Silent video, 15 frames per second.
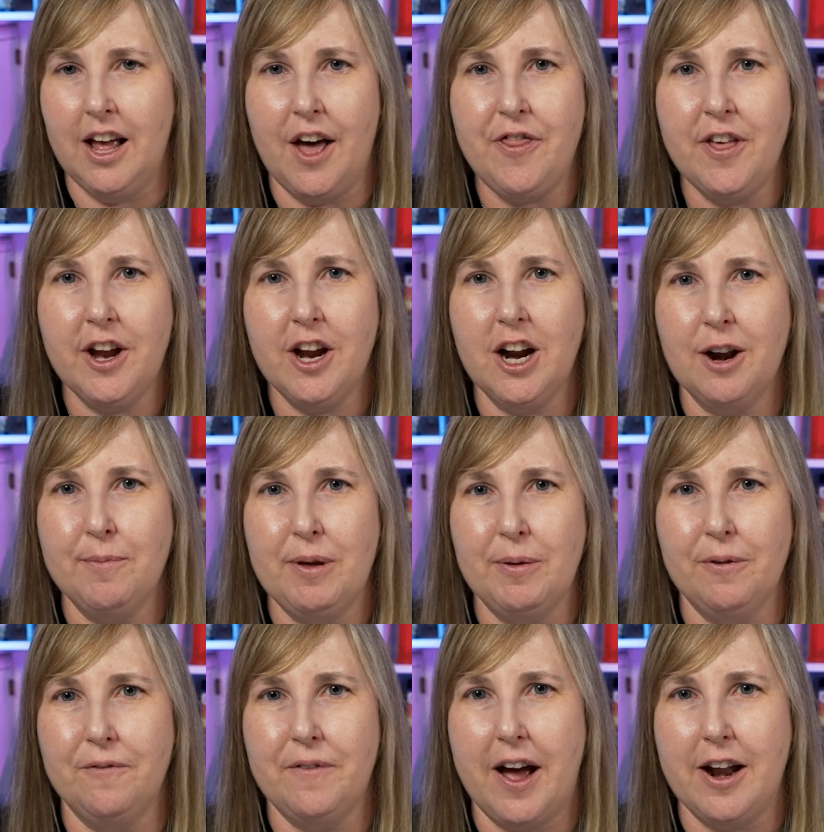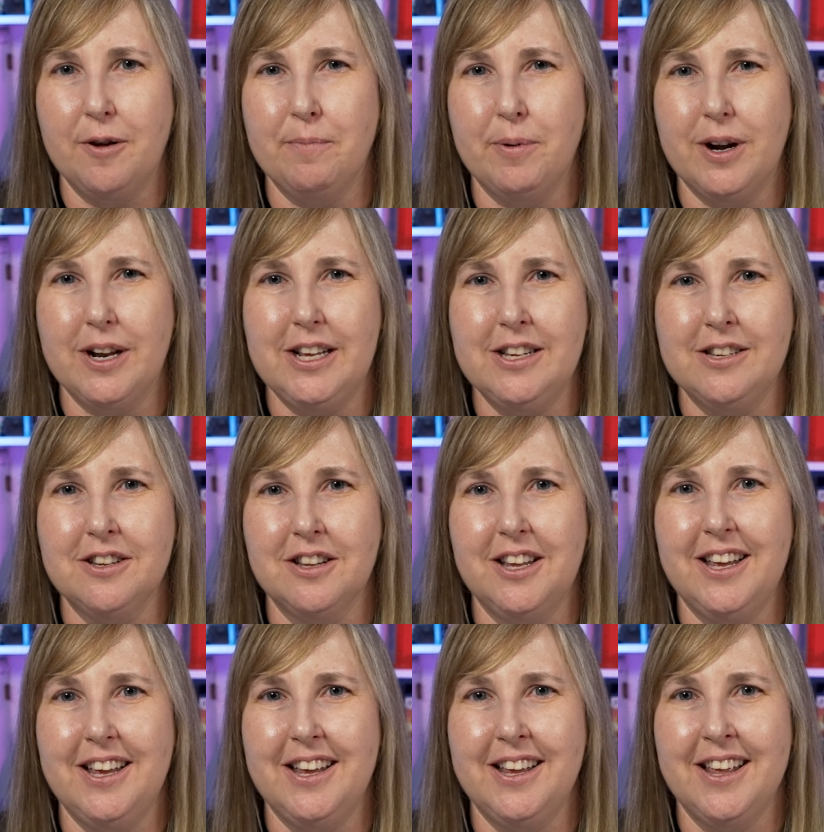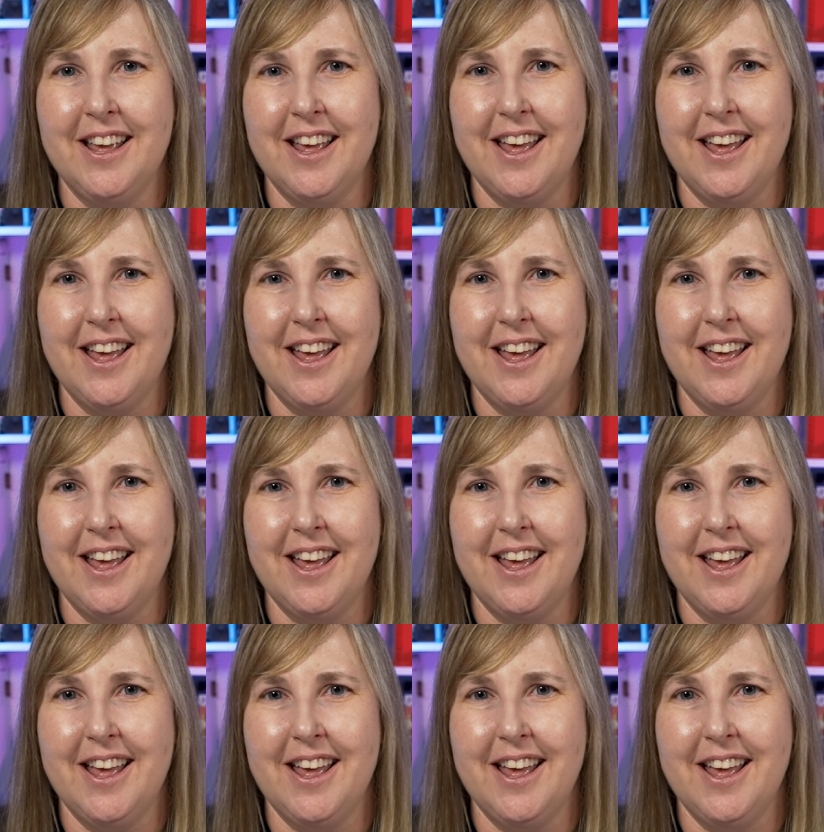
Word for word: I think you're going to be able to find them pretty easily.